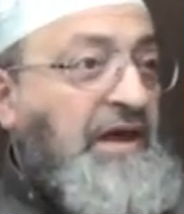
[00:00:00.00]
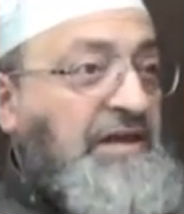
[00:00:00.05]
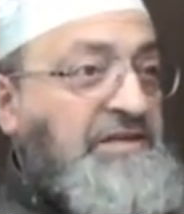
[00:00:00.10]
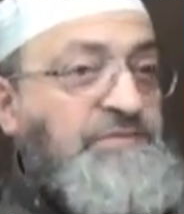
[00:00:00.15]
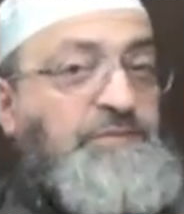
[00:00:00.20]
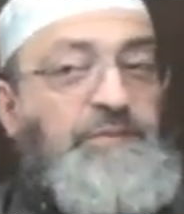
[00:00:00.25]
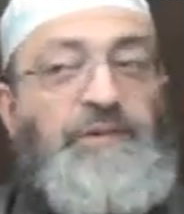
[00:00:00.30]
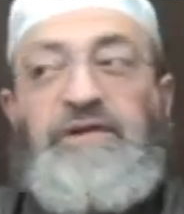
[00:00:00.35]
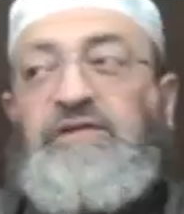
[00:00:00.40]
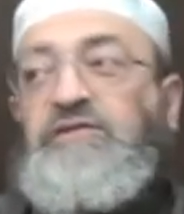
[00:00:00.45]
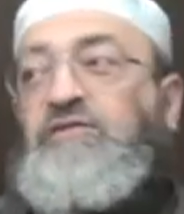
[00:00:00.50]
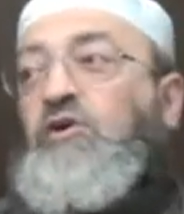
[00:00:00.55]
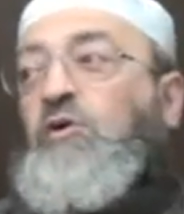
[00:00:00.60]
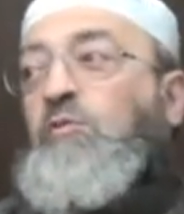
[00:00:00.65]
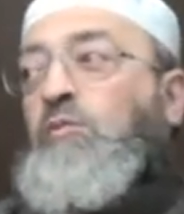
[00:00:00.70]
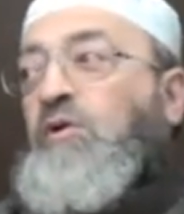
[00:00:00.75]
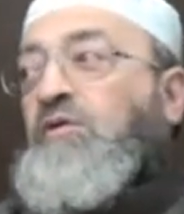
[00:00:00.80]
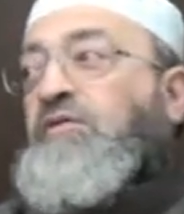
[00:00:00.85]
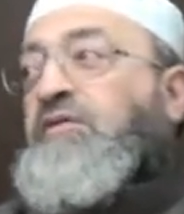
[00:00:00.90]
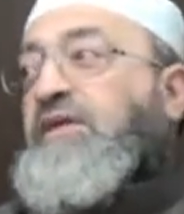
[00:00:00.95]
aspect
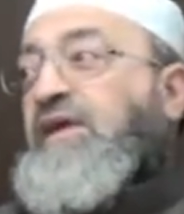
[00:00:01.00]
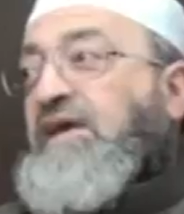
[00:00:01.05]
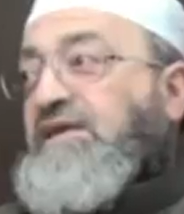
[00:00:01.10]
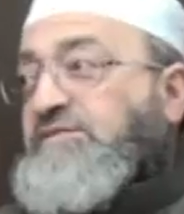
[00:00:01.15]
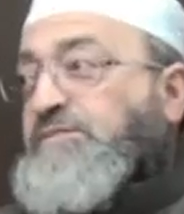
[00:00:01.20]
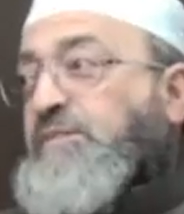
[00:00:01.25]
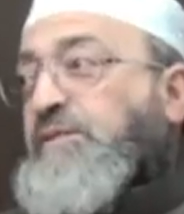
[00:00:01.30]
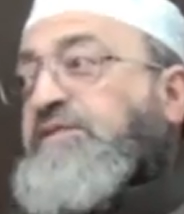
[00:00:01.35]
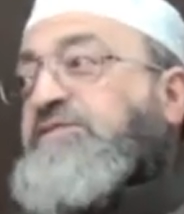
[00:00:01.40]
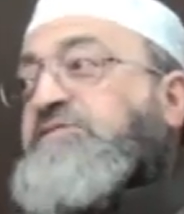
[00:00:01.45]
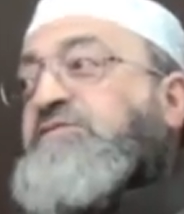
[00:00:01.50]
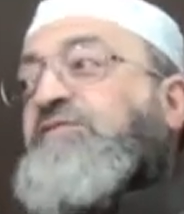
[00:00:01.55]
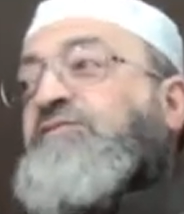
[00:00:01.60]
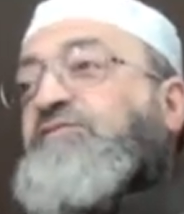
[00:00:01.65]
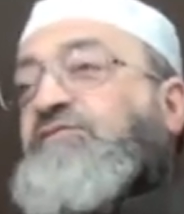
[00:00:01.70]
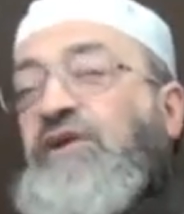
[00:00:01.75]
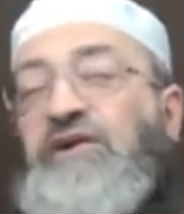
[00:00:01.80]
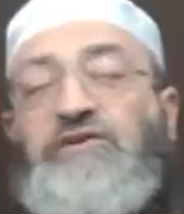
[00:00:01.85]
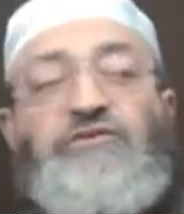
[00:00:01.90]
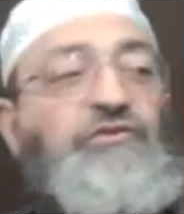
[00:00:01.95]
among the aspects
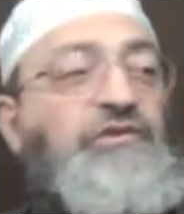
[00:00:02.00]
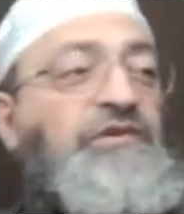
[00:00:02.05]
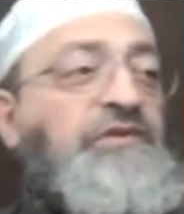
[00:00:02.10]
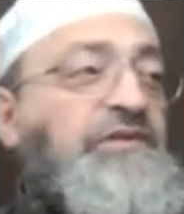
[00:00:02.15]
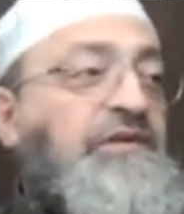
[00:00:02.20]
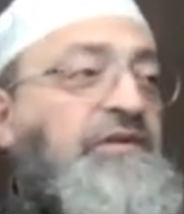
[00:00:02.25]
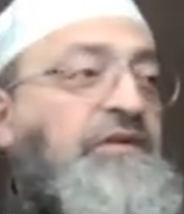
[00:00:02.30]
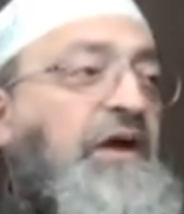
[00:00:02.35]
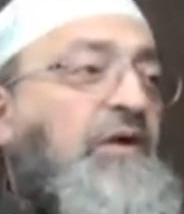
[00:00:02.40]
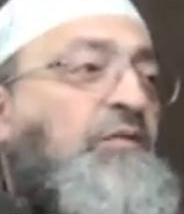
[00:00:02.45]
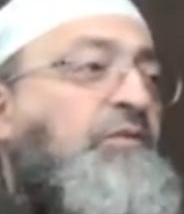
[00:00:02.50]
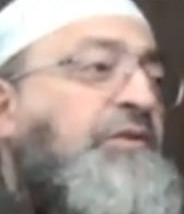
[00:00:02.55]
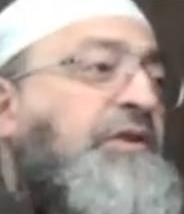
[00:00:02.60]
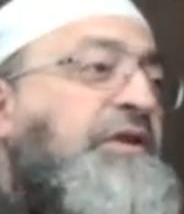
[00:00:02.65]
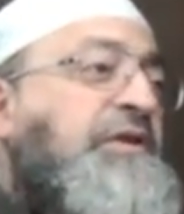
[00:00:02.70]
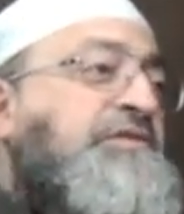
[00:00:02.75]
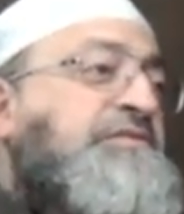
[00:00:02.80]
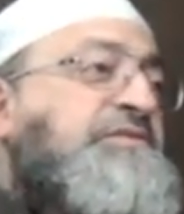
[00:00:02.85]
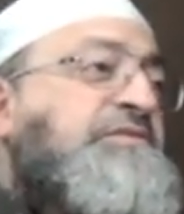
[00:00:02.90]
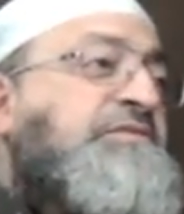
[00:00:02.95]
of doctrine
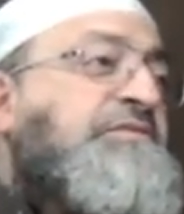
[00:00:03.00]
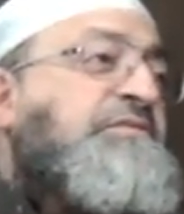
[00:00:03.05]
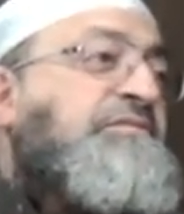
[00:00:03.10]
nowadays.